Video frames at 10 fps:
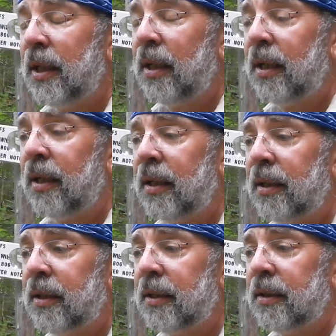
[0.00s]

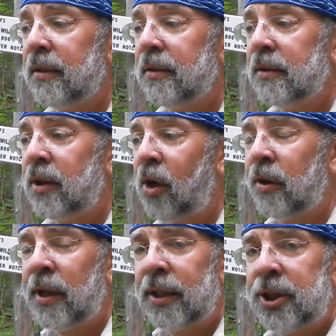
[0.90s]

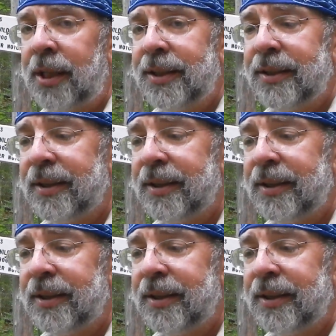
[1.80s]
Carter Notch hut.